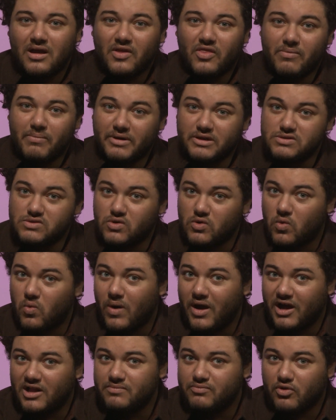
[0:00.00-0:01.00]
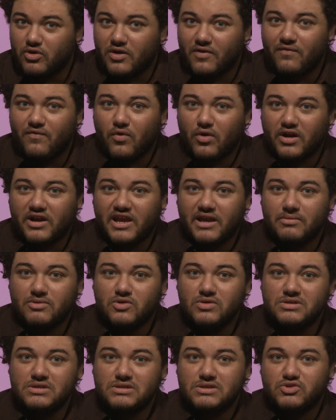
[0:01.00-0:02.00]
The Minnesota Wild broke a four-game
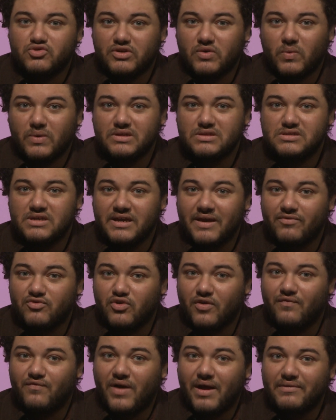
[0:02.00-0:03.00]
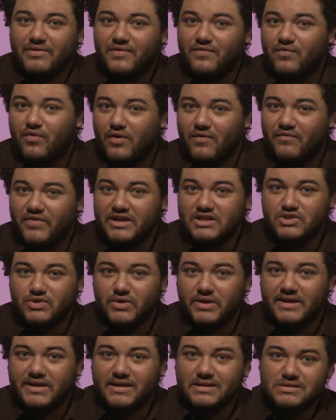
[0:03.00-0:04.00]
losing streak Wednesday after a 5-4
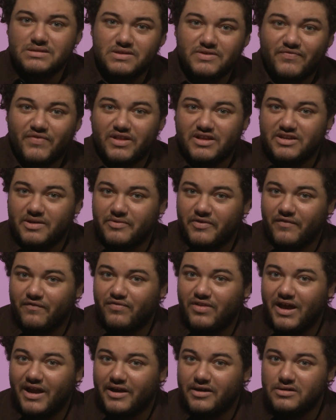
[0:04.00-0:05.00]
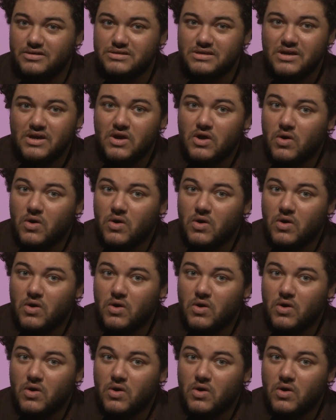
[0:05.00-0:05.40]
victory against the Philadelphia Flyers,